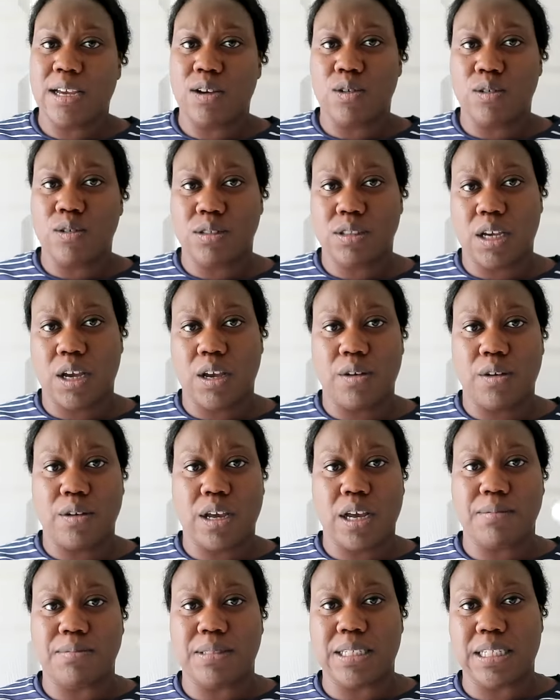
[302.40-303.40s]
It also
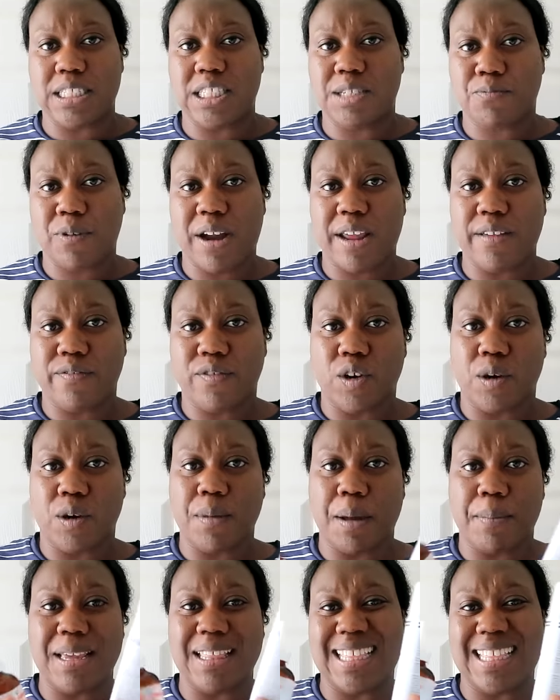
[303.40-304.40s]
comes in spray
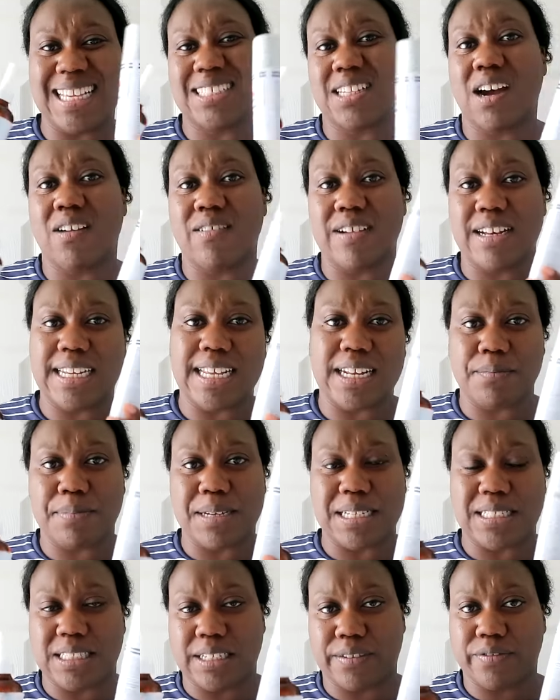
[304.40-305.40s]
form. I mean, these are a little
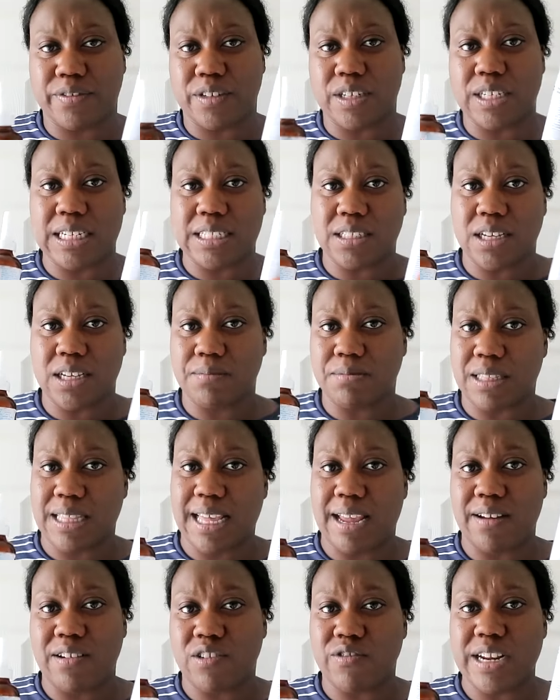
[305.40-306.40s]
bit different in terms of
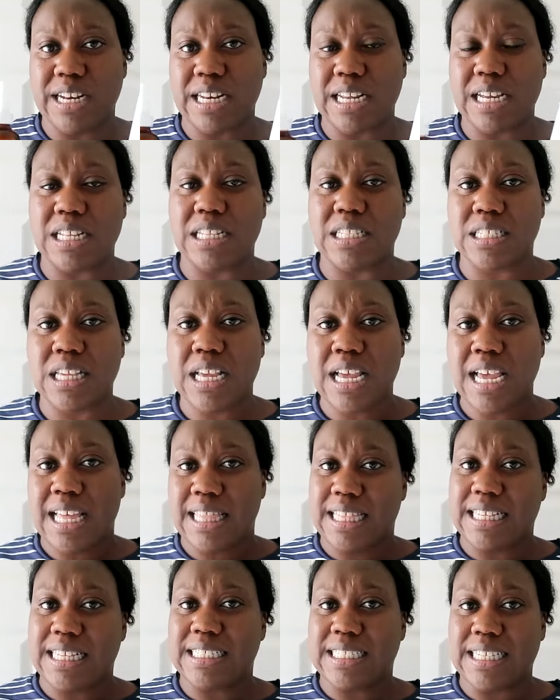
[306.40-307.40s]
their ingredients.
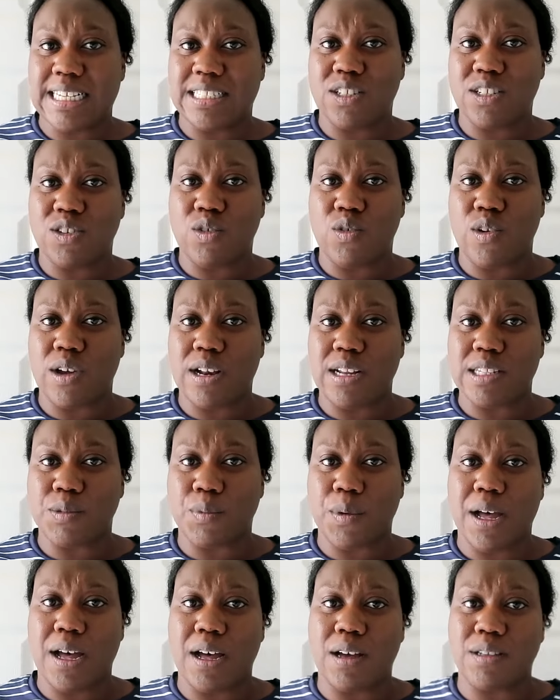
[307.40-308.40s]
This is an oil as
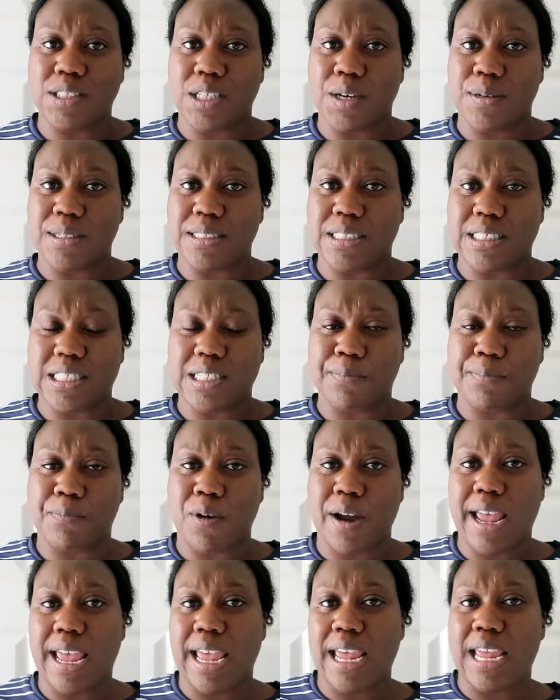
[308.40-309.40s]
well, so it's a
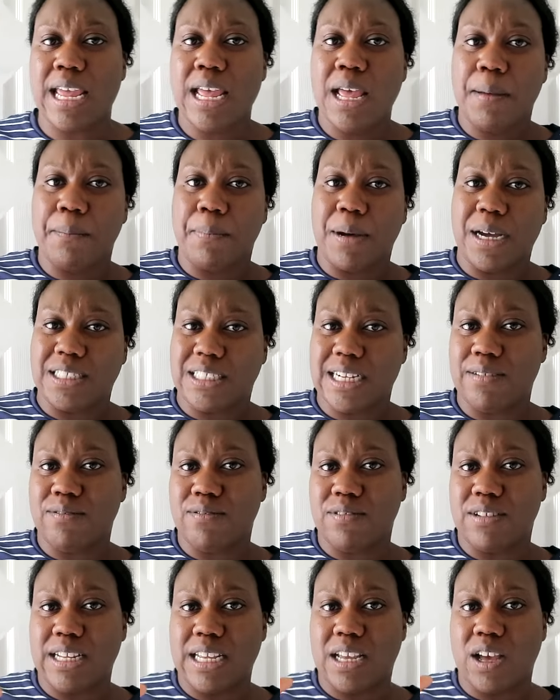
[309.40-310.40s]
spray, but I
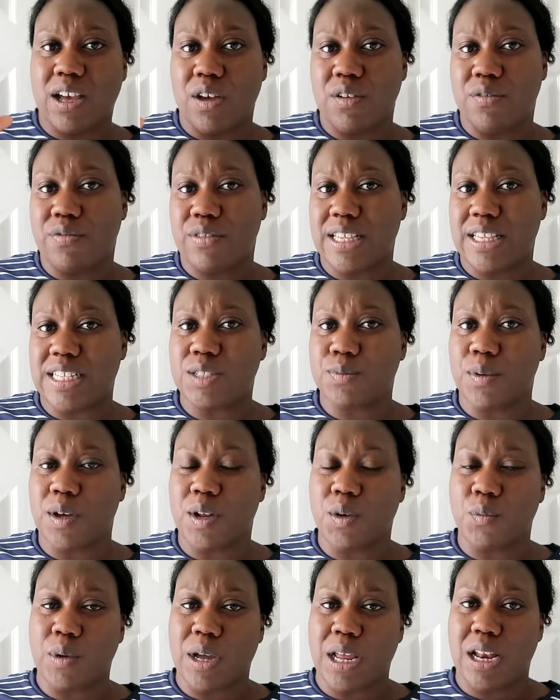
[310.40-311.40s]
generally go for this
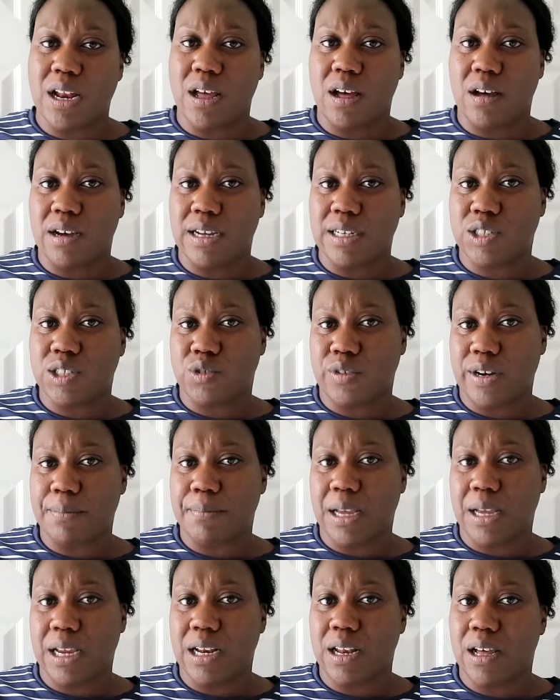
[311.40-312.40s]
one when I
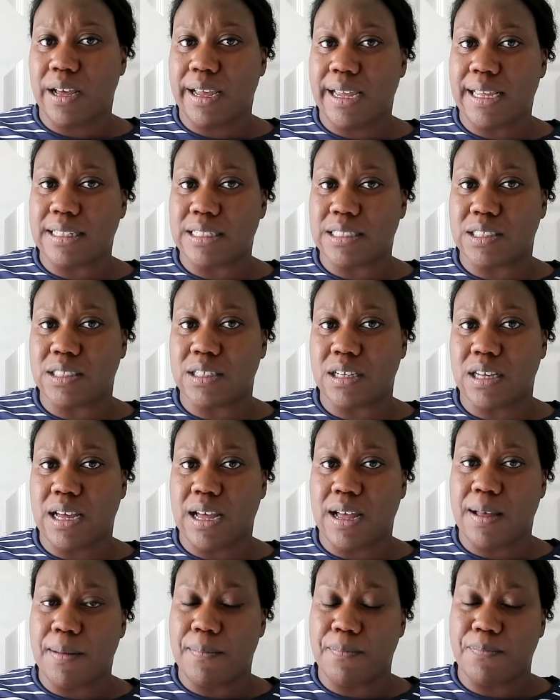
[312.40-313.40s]
treat my clients
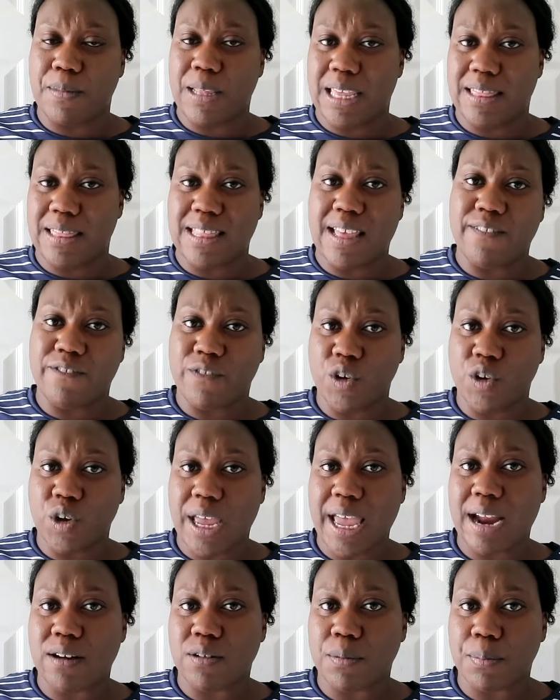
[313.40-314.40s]
in their foot
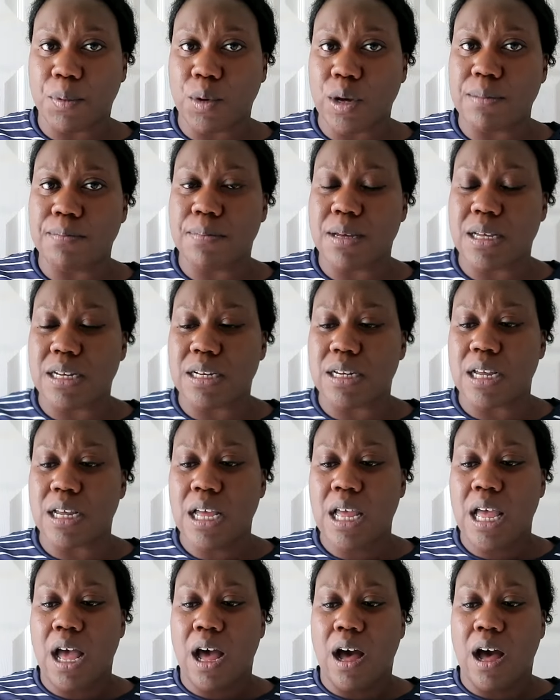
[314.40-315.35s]
care appointment.